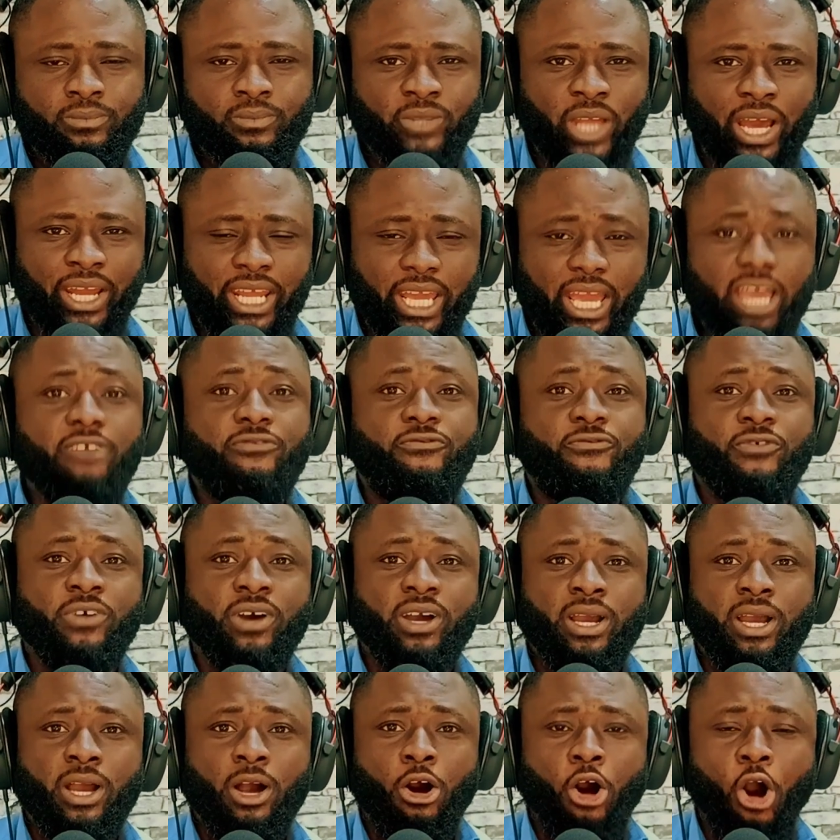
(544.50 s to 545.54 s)
That if
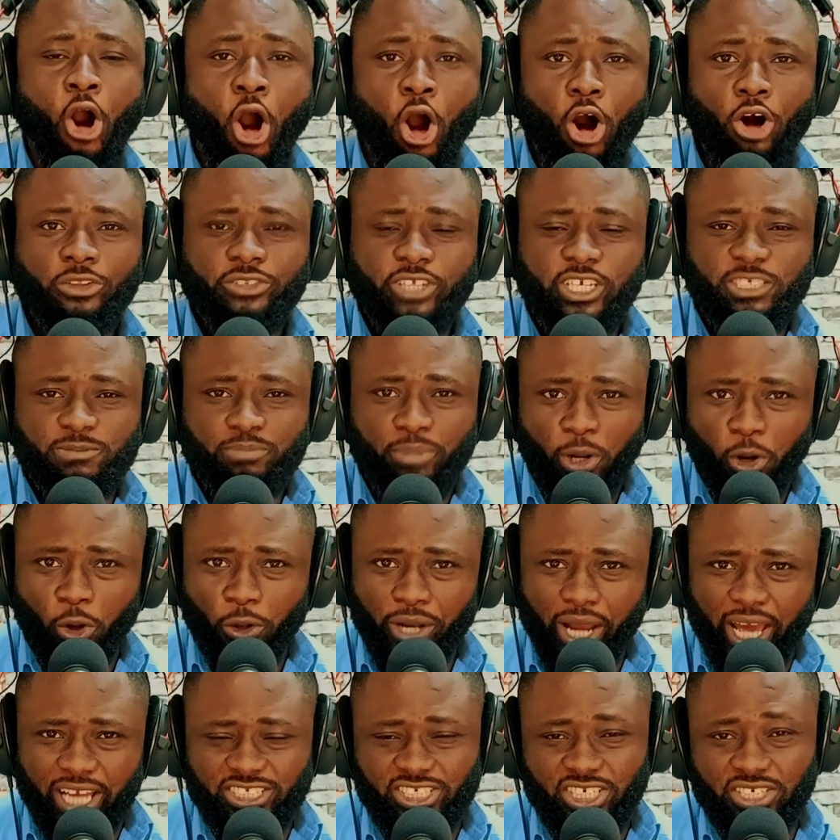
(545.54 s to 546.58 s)
all these
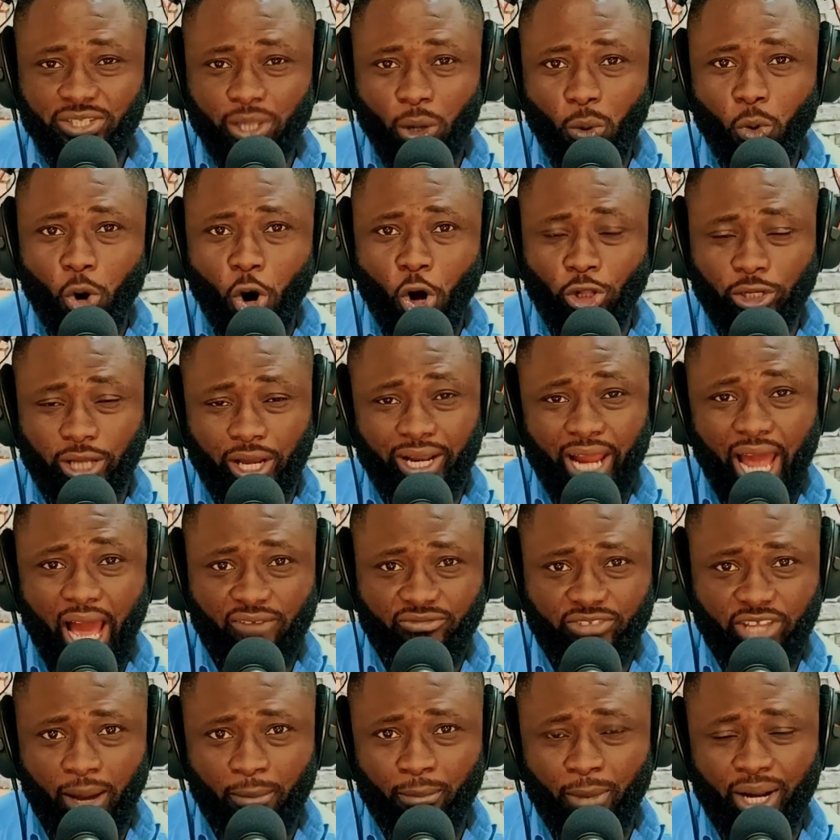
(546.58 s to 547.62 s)
billionaires in the world can
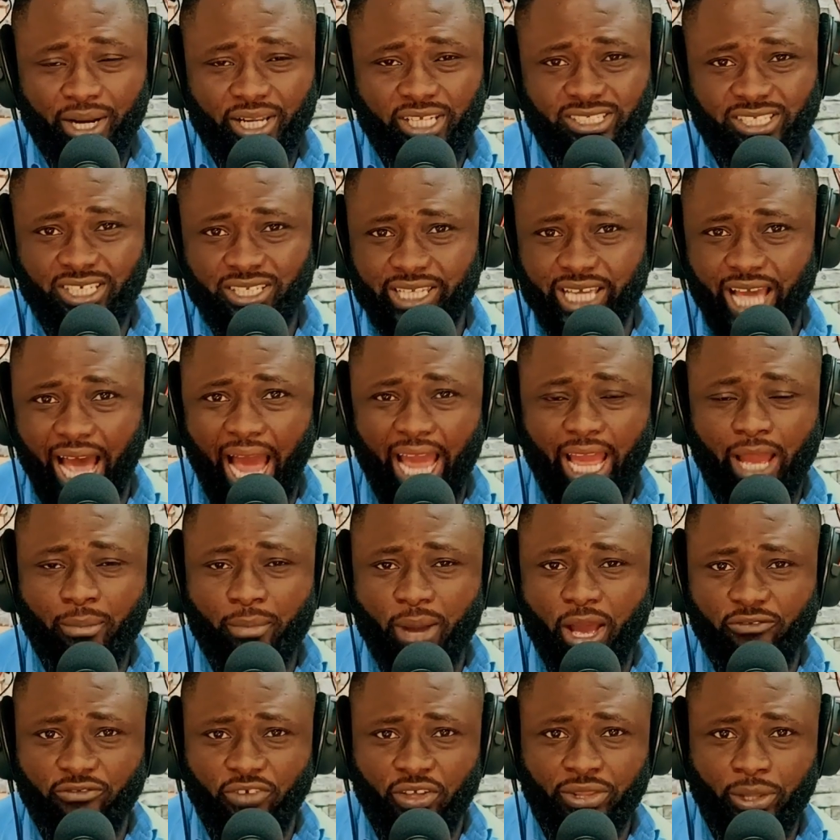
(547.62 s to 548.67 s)
have their monies in the
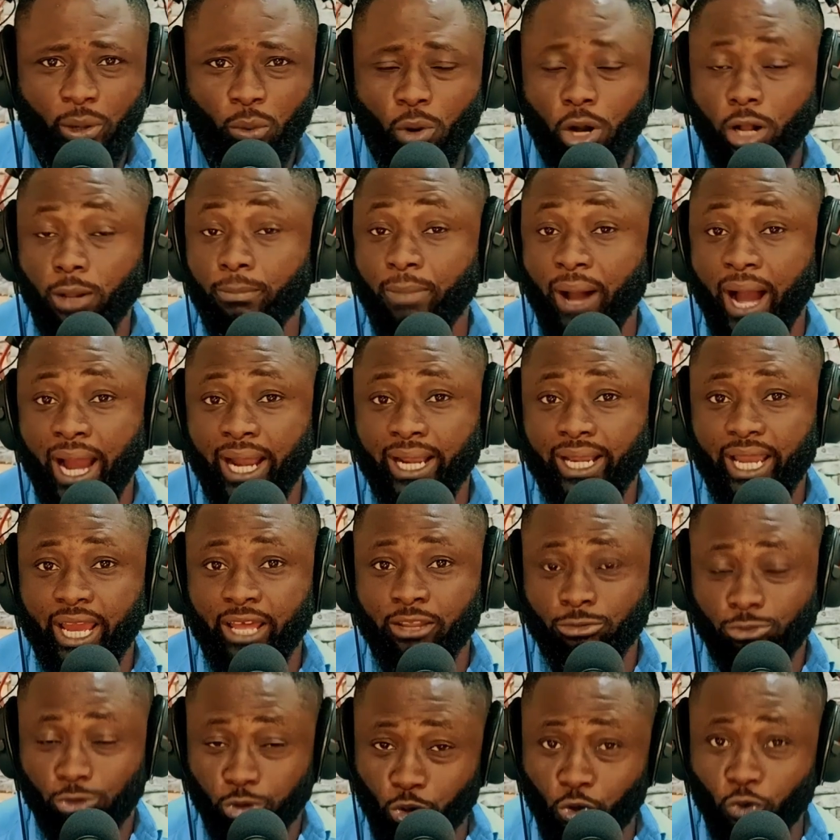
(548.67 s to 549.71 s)
IMF and the World Bank,
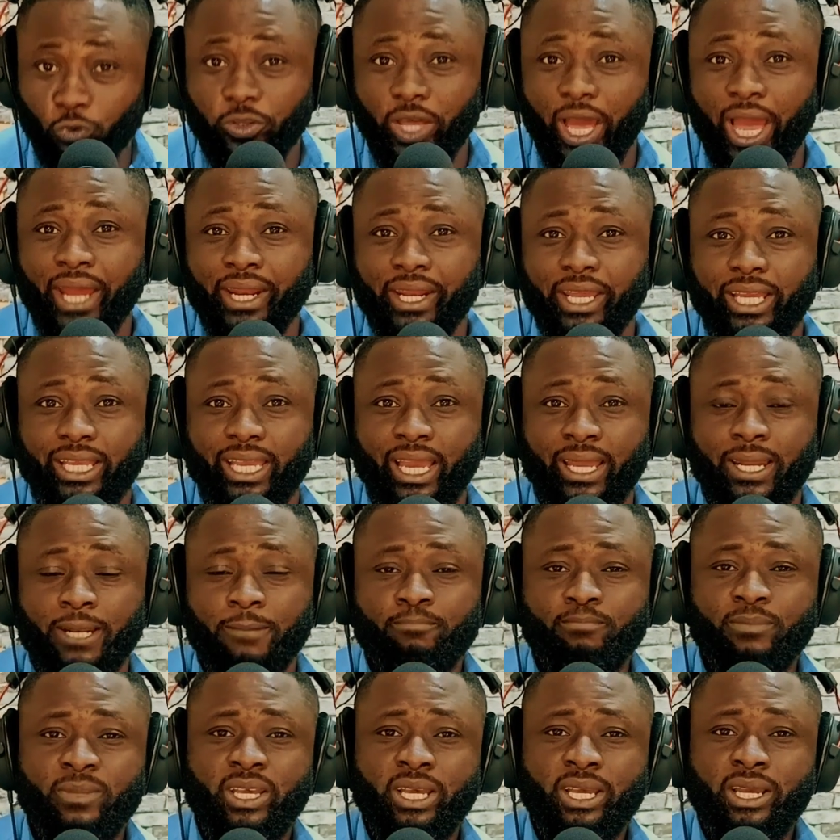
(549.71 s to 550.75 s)
and through there they can
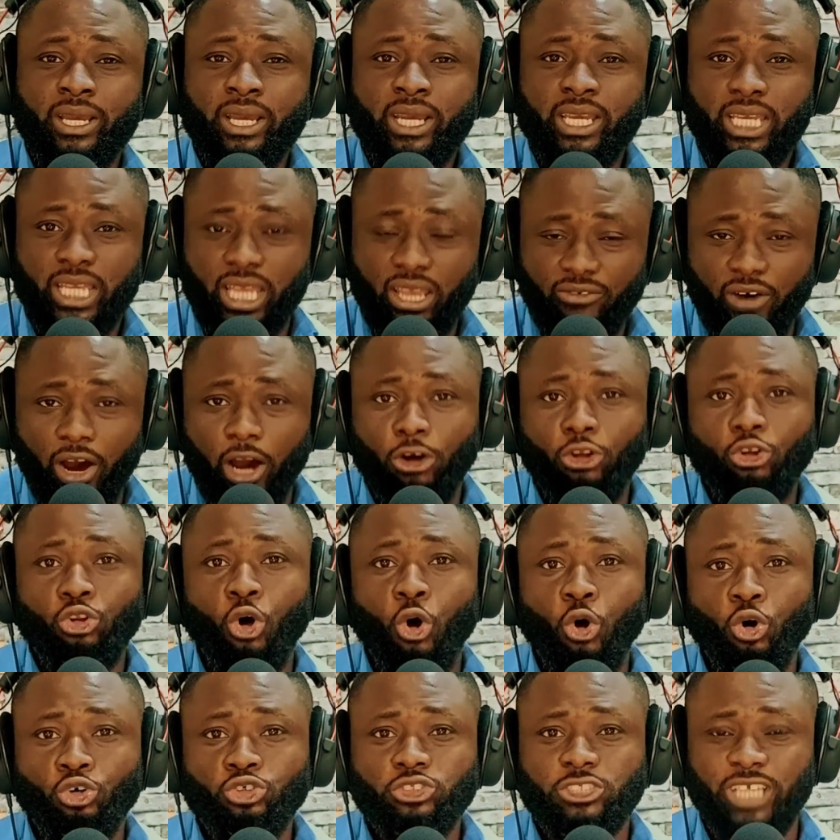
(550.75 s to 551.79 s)
give out
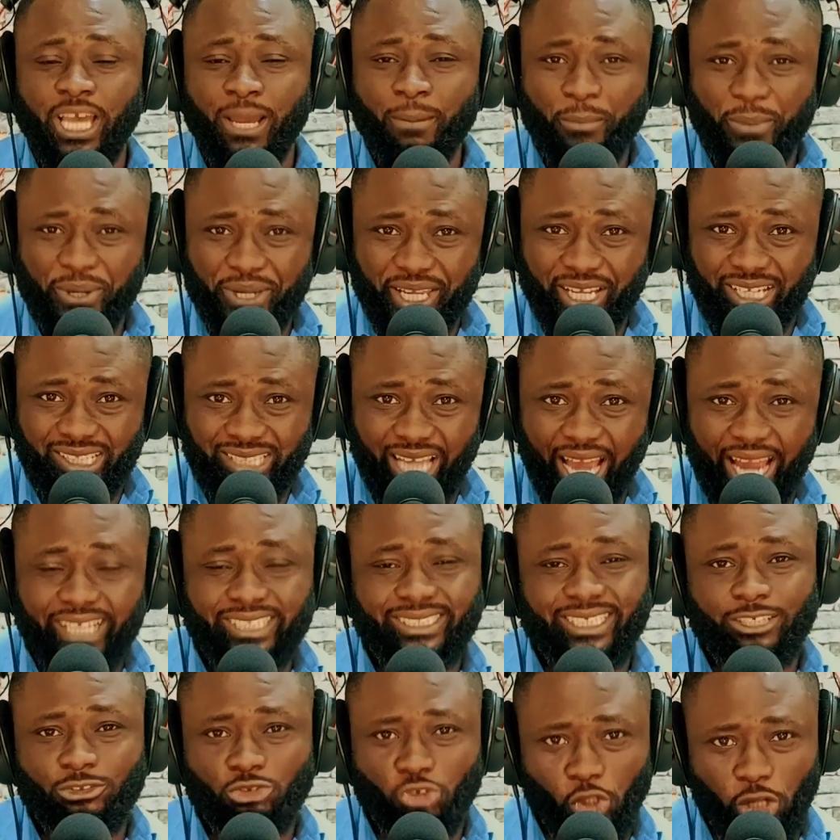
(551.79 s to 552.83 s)
loans and be
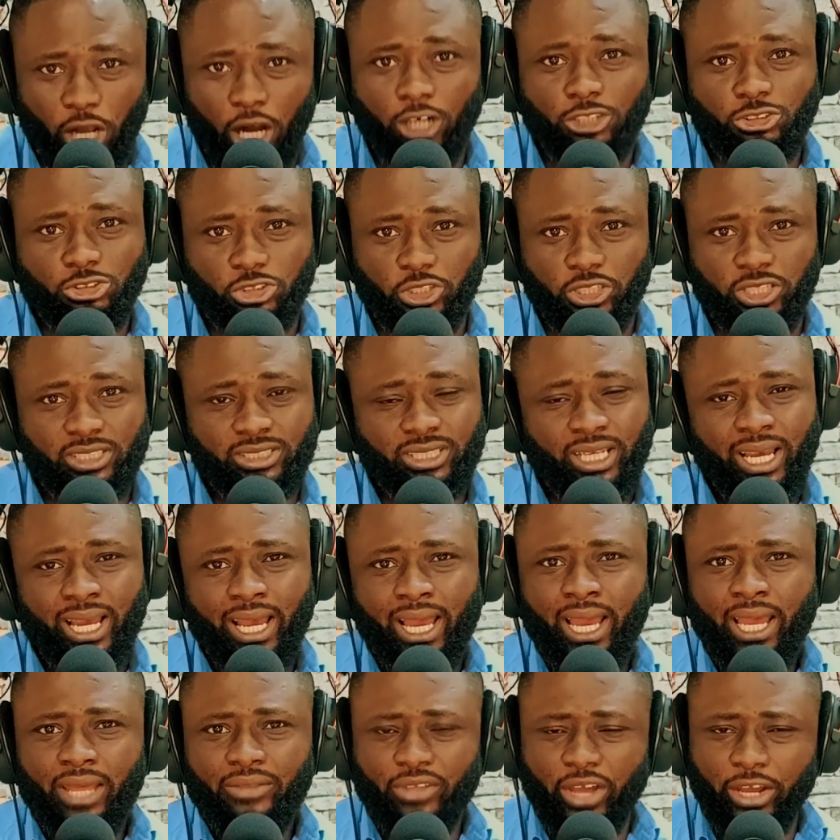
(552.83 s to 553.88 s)
dictated to countries,
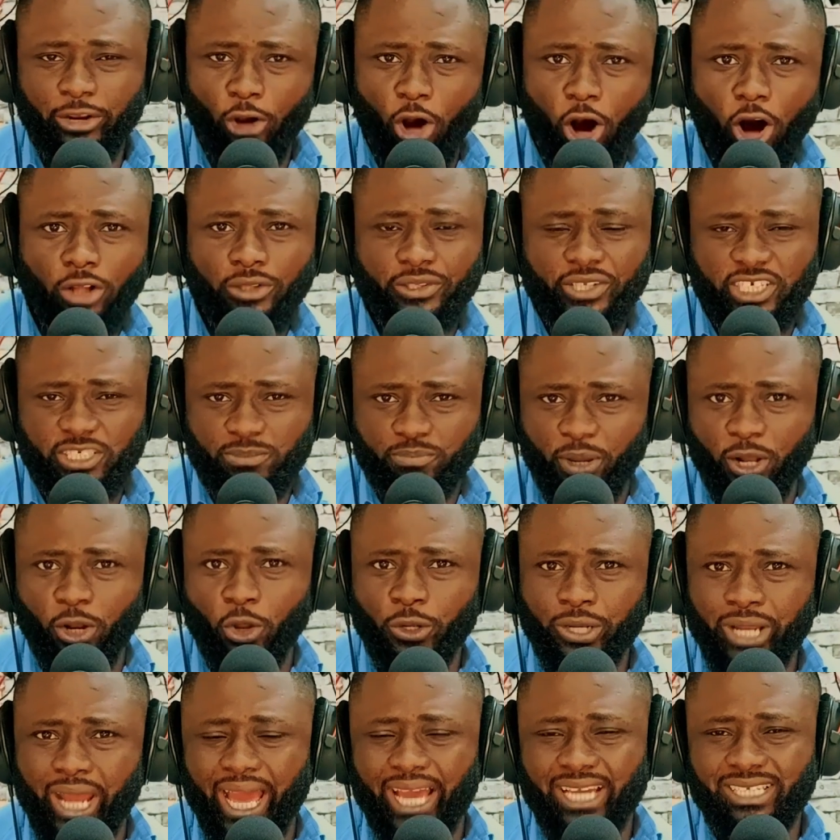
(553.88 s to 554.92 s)
then all these
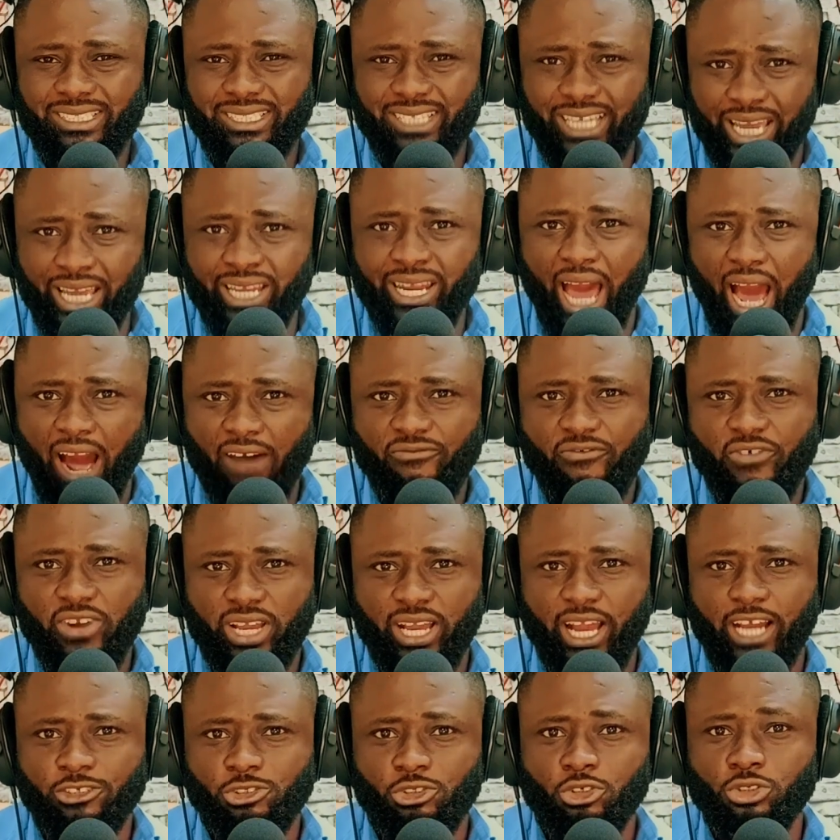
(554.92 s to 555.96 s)
billionaires in
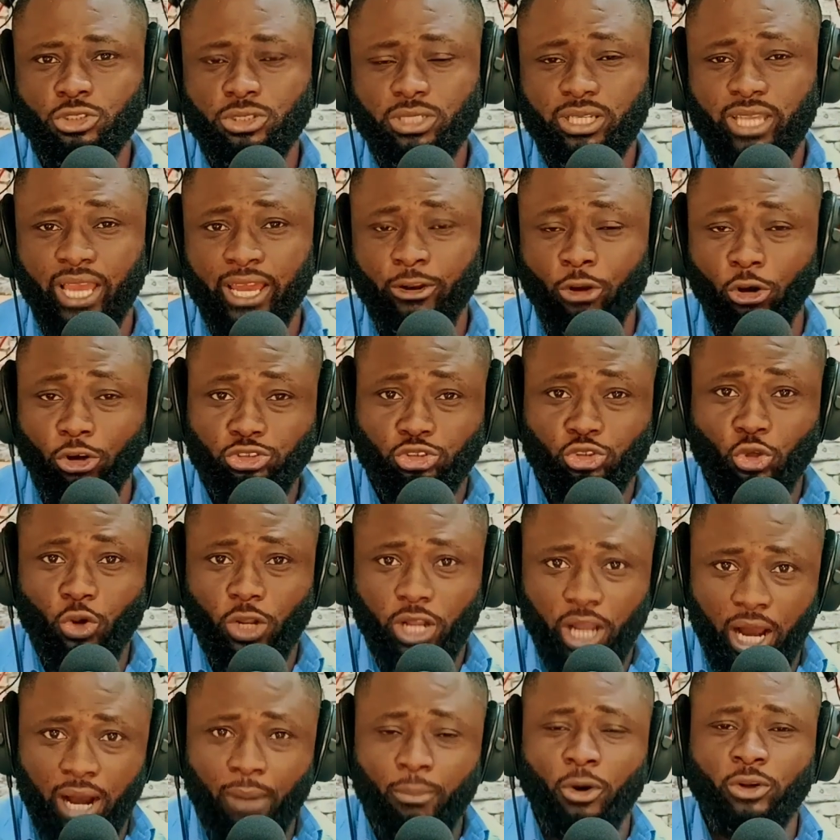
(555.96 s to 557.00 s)
Africa can also
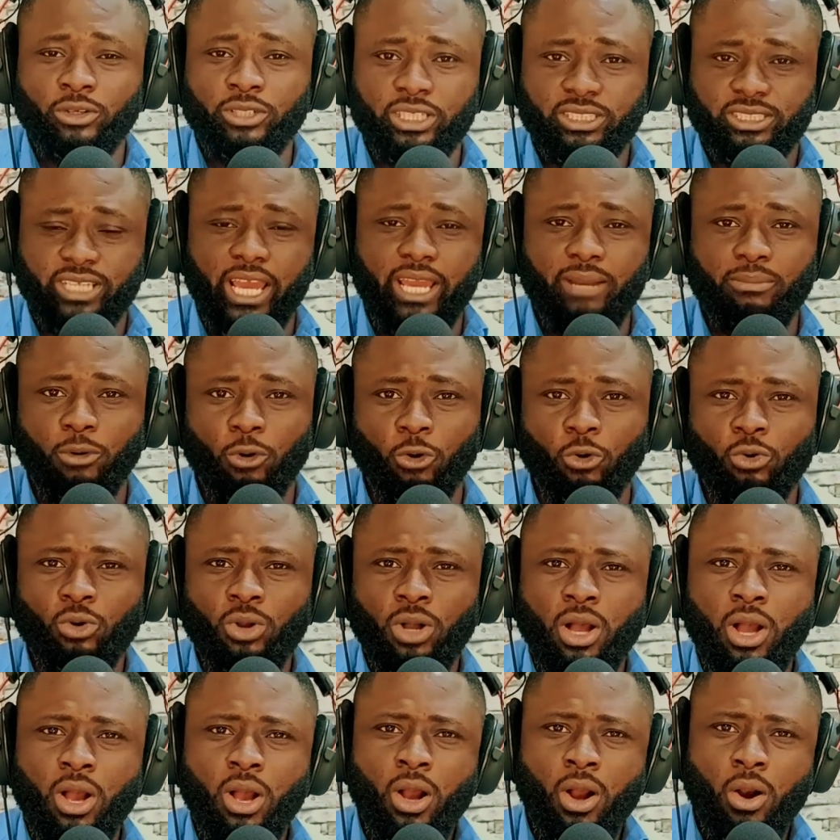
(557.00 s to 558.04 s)
come on the table
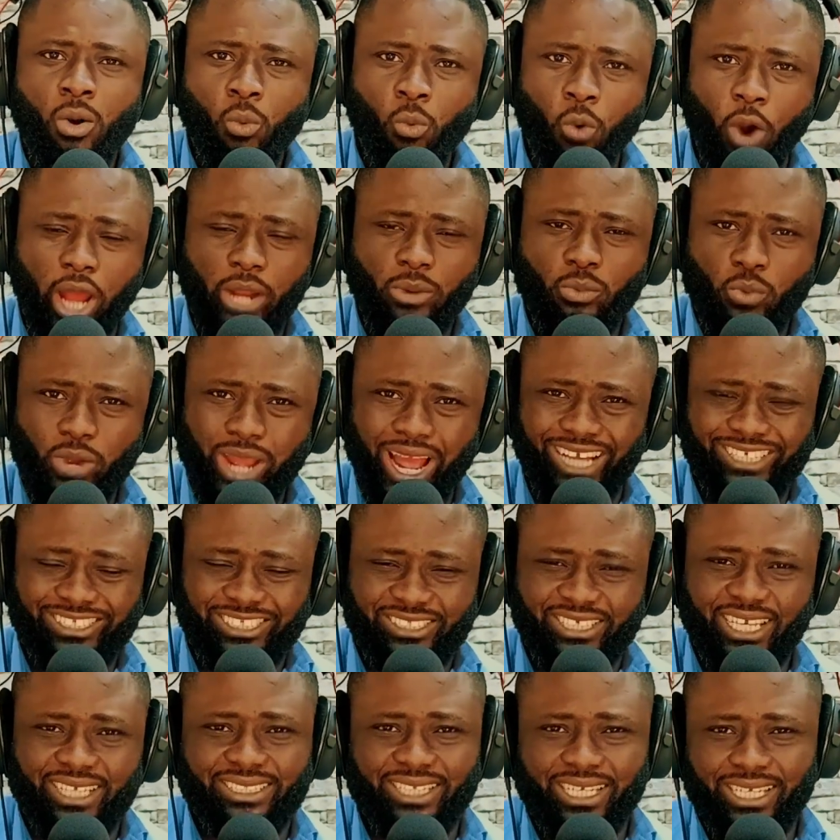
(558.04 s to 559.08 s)
when we are
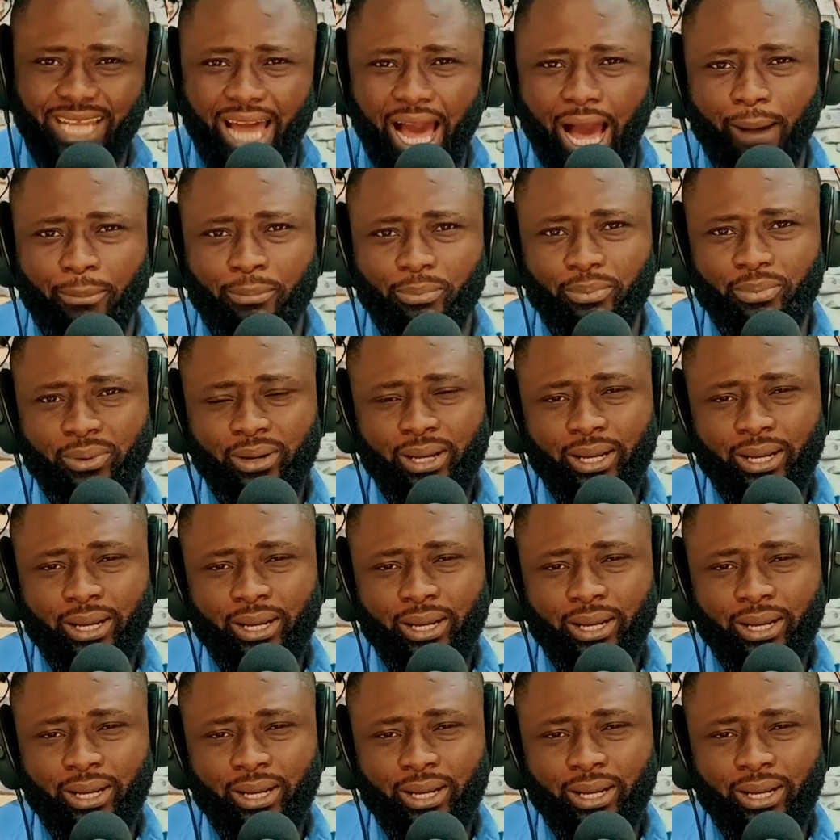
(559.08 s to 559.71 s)
setting up